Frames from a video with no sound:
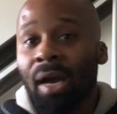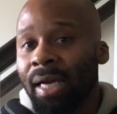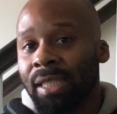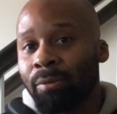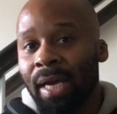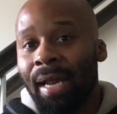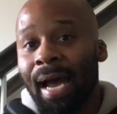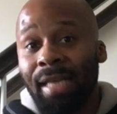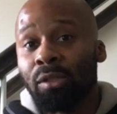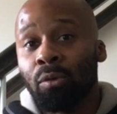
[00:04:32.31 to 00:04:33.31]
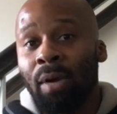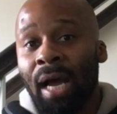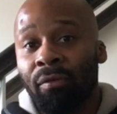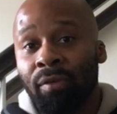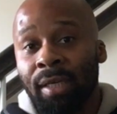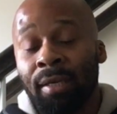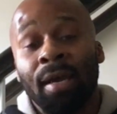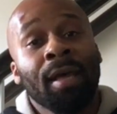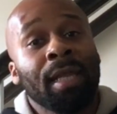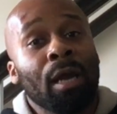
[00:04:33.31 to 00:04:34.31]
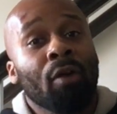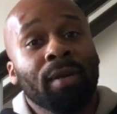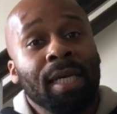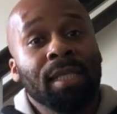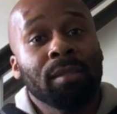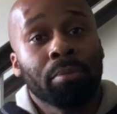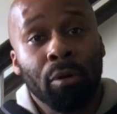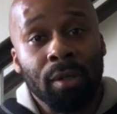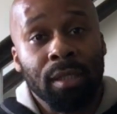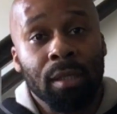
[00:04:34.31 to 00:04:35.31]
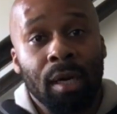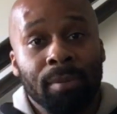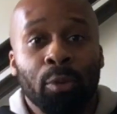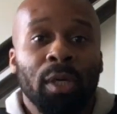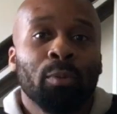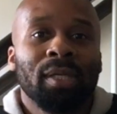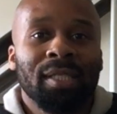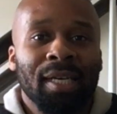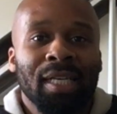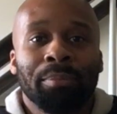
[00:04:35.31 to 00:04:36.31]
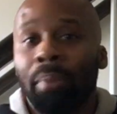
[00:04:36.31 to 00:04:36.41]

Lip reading: Actually, we had a high school athlete that already has broken 21 seconds,